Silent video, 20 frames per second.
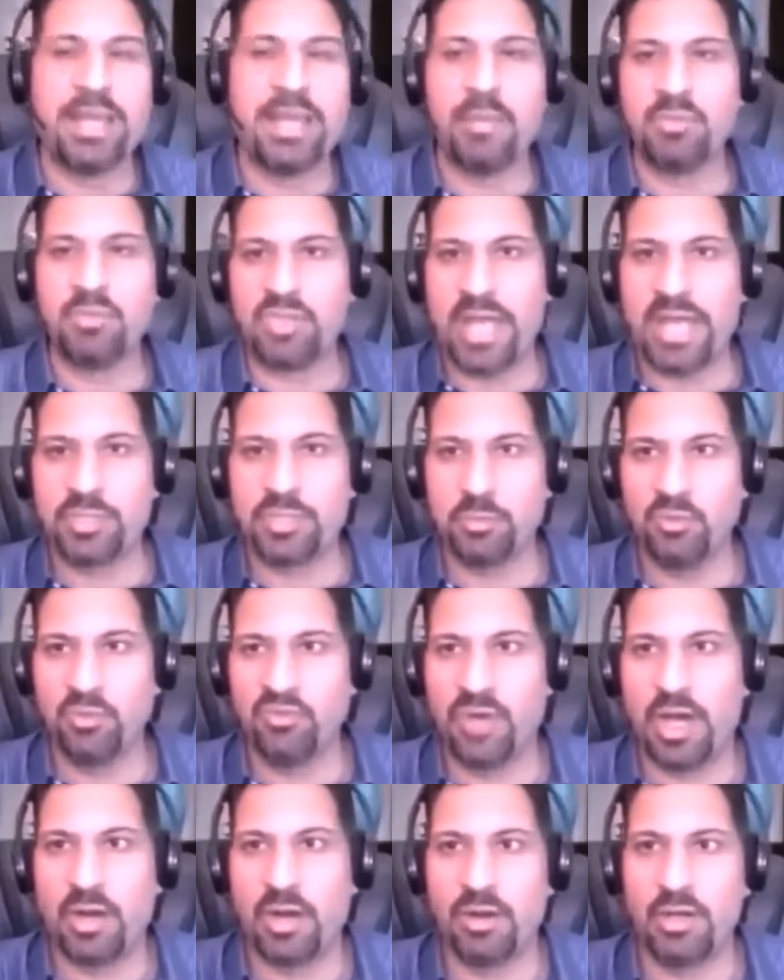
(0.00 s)
My name is
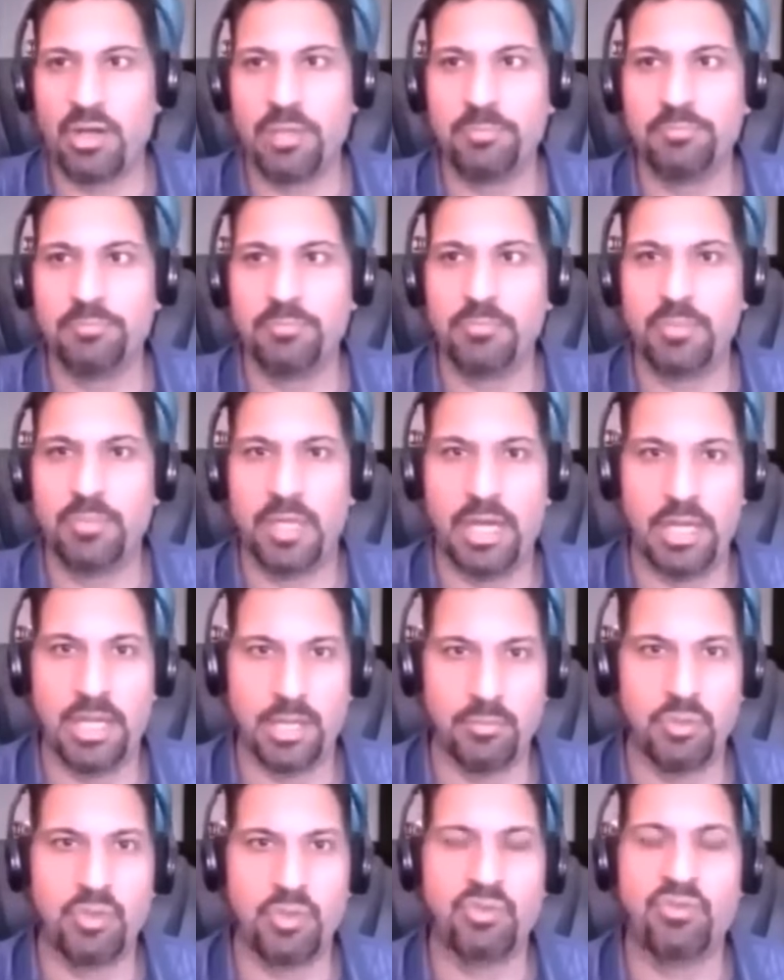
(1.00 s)
Ash Mufareh,
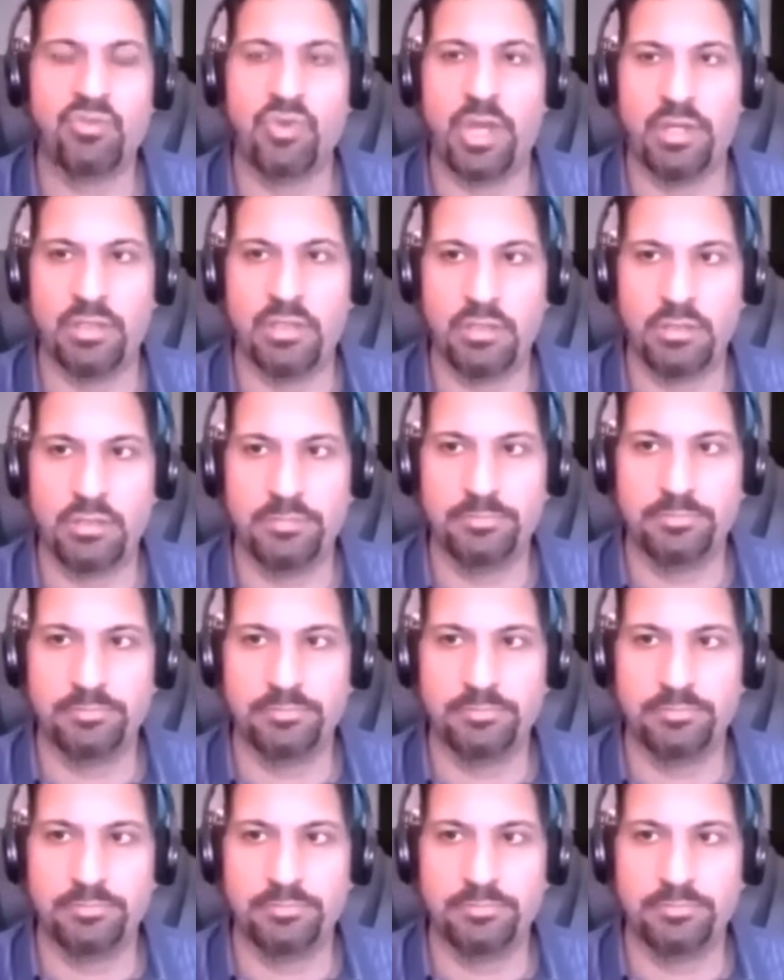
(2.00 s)
and I'm your friend.